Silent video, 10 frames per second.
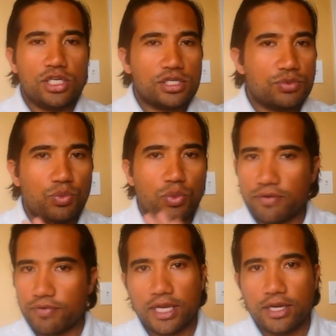just
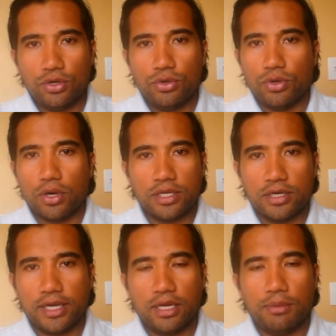whatever they do on
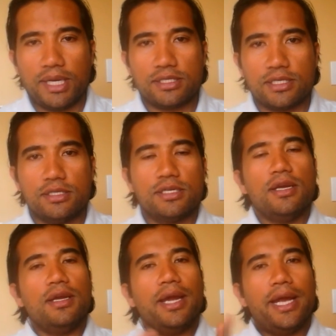their daily
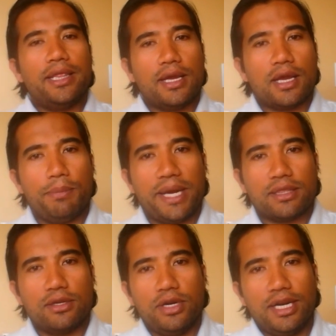basis. And they come
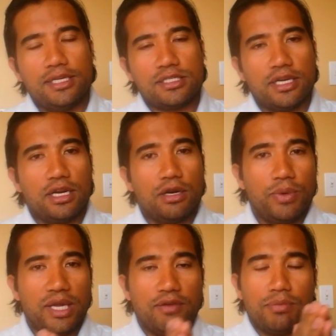back 30 days later, and
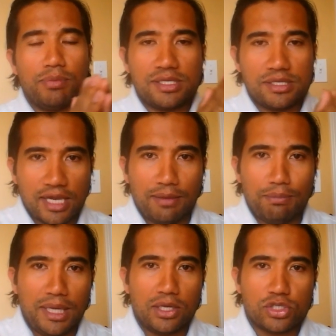we give them the
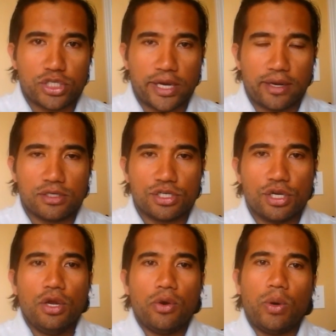same meal challenge.
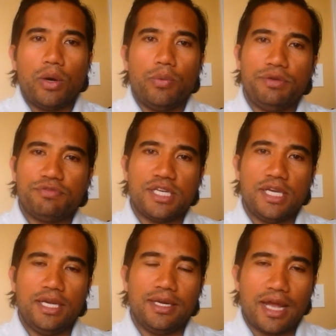What we've
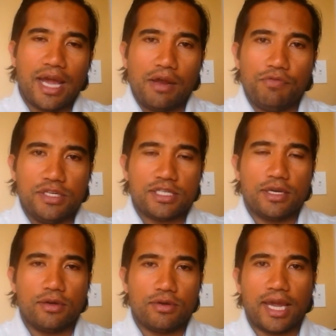seen in every
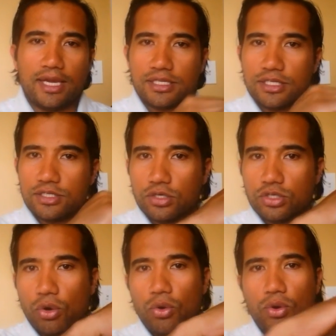single case is a
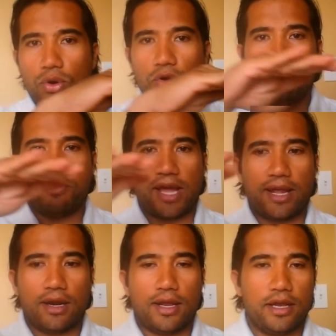total
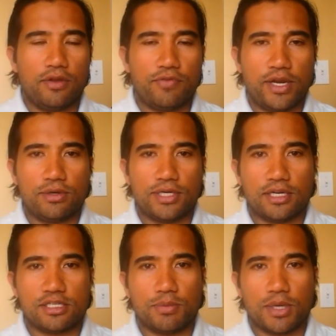flat line of
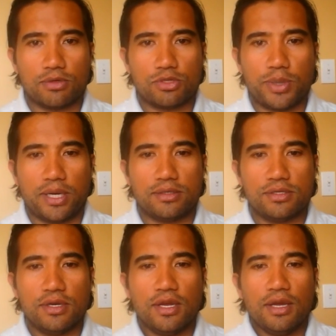endotoxic
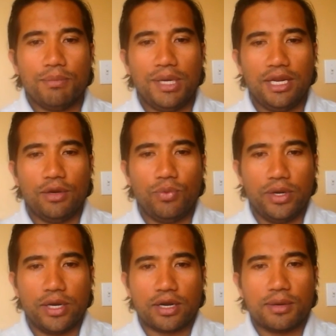response, meaning
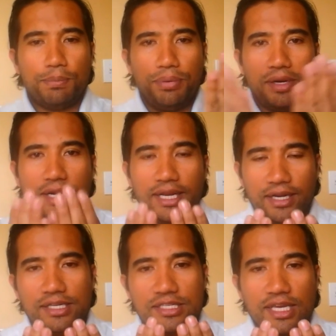we are
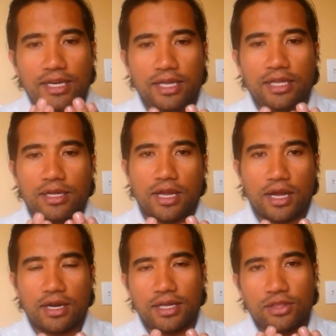completely sealing the
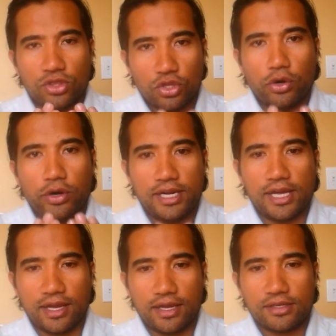gut in 30
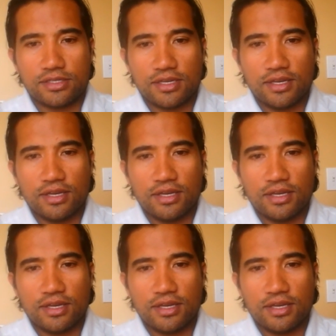days.